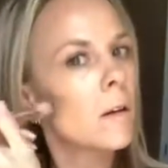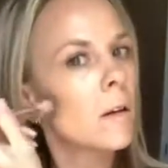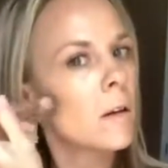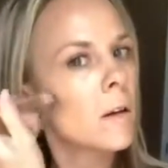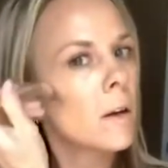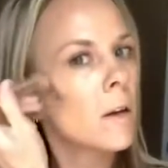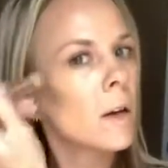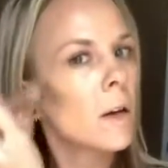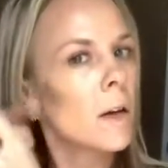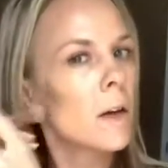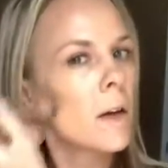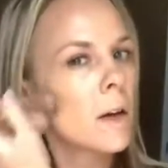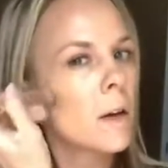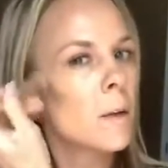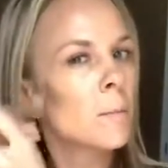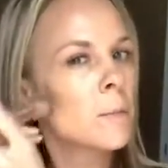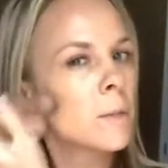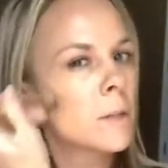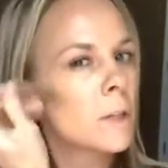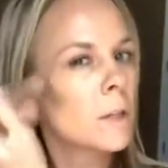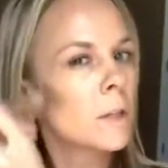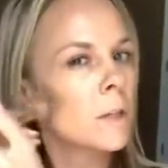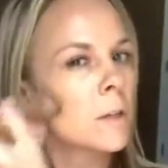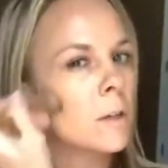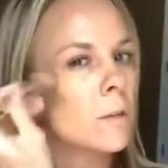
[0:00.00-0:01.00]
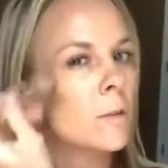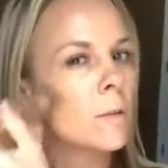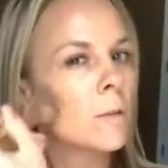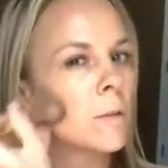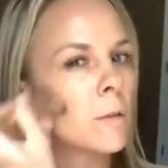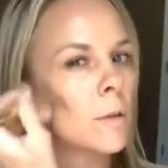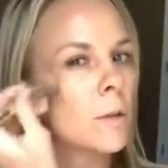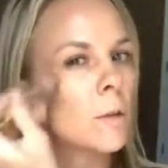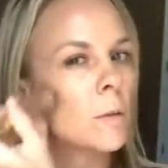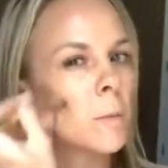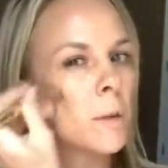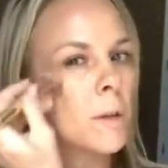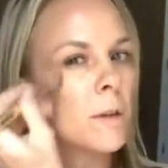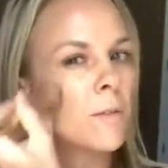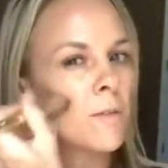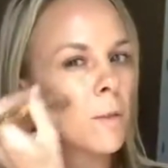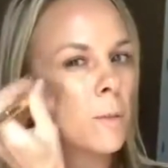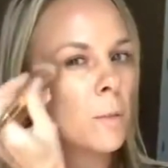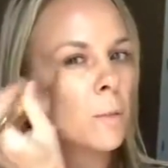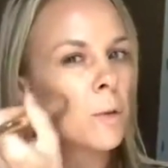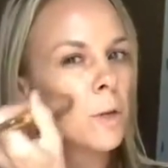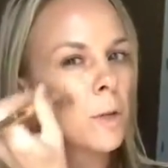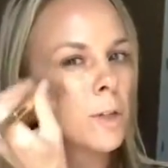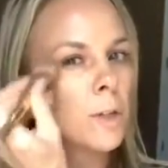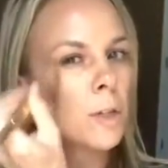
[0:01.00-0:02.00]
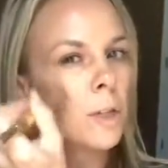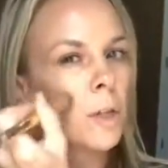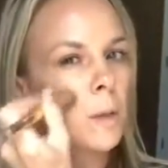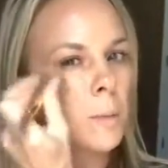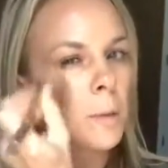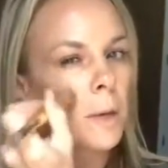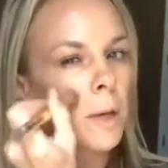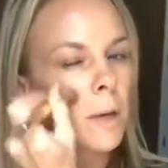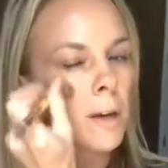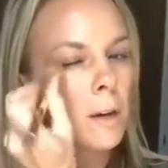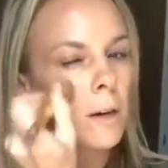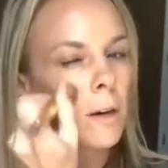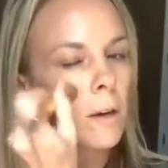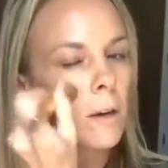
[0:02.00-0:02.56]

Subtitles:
Okay, I'm just gonna do a little bit of a push up here.